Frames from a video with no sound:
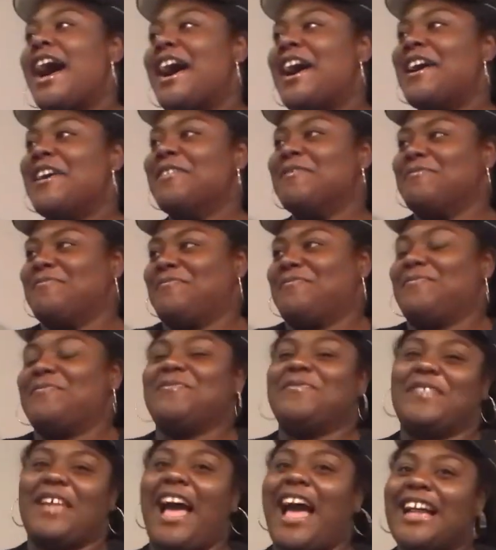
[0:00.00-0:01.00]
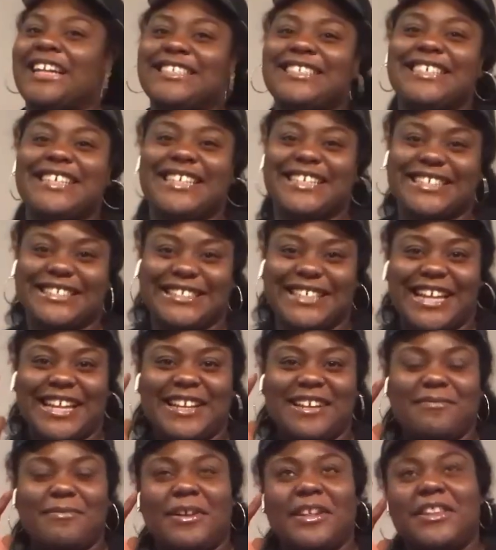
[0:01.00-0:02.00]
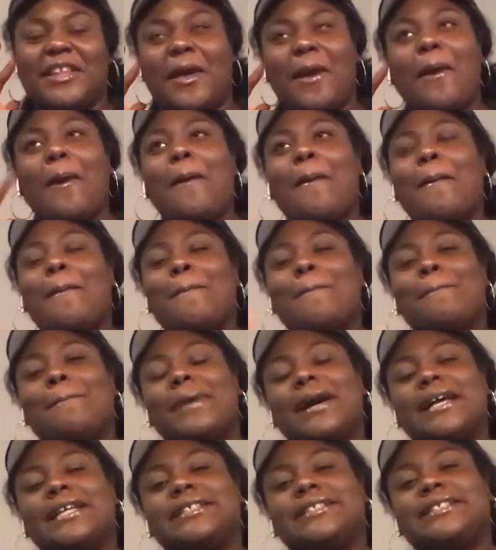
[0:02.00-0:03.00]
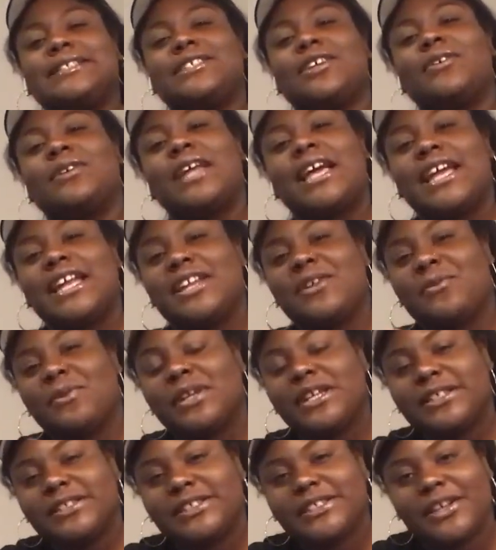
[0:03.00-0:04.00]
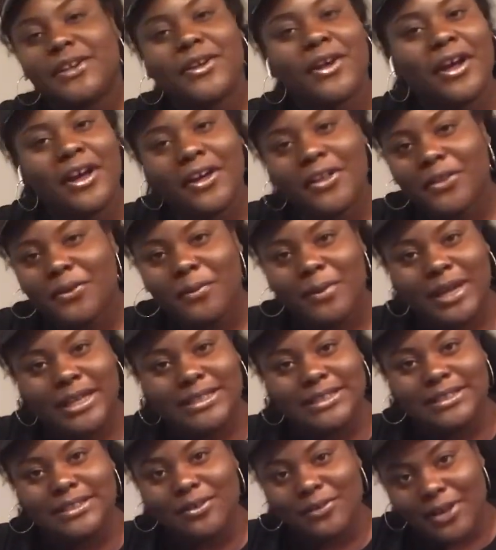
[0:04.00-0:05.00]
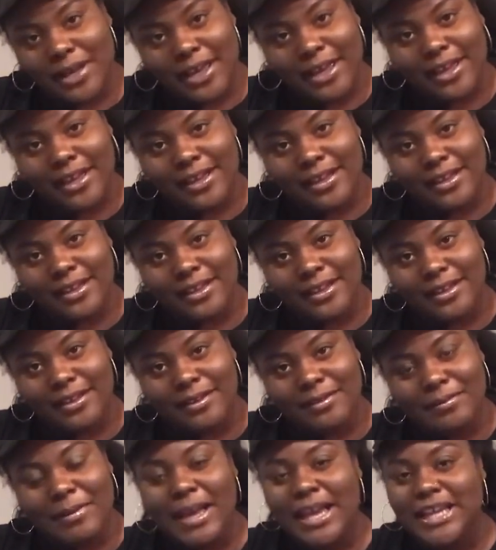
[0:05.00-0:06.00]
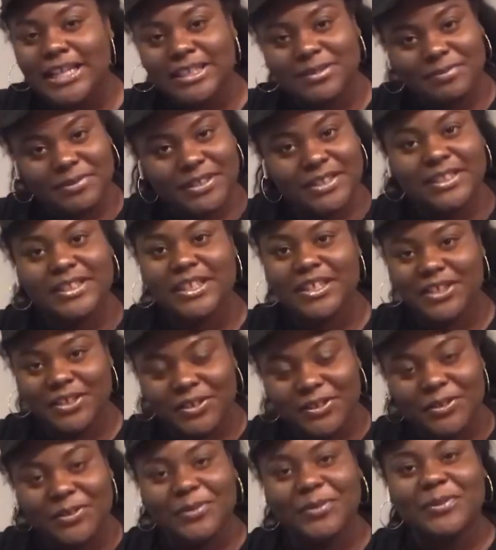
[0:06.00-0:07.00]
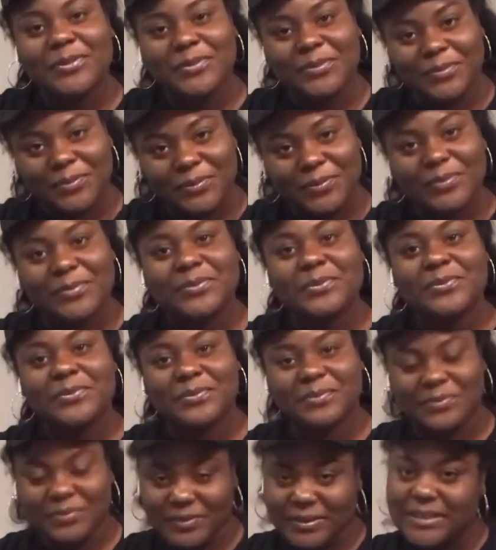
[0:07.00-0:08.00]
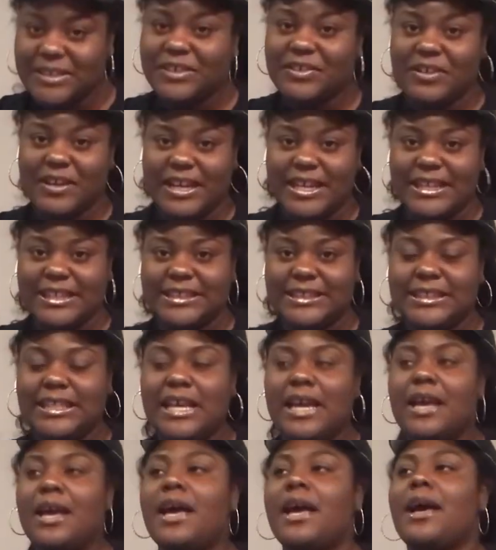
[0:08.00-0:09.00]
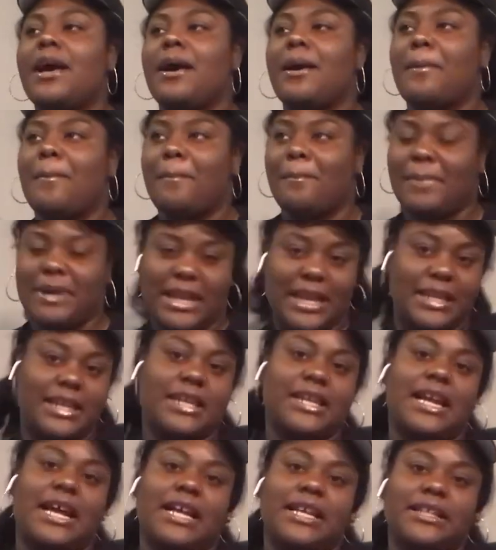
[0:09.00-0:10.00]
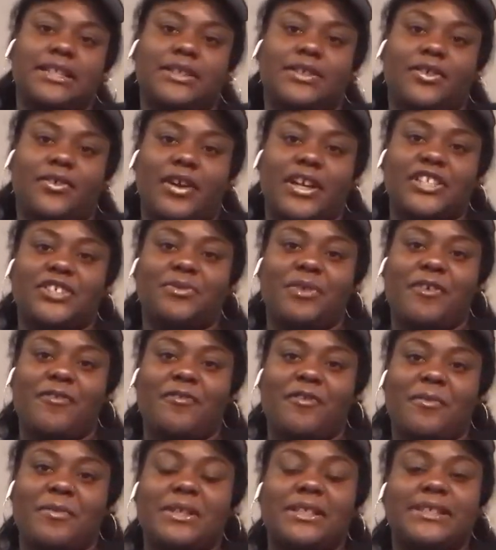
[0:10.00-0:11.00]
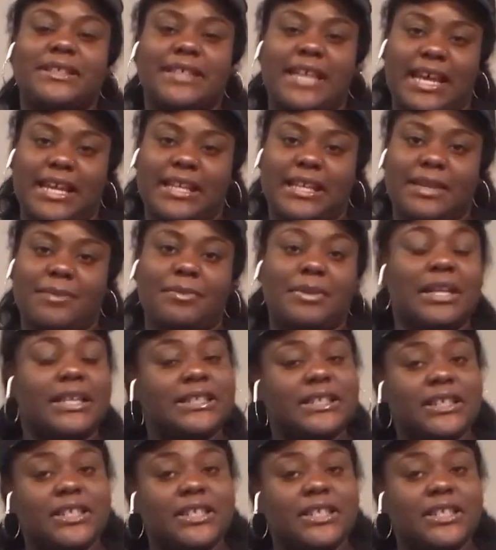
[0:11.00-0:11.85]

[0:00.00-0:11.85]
I just get excited about that. But don't let anyone else tell y'all otherwise, okay? My HBCU was great, but I did not graduate from it, sadly. But I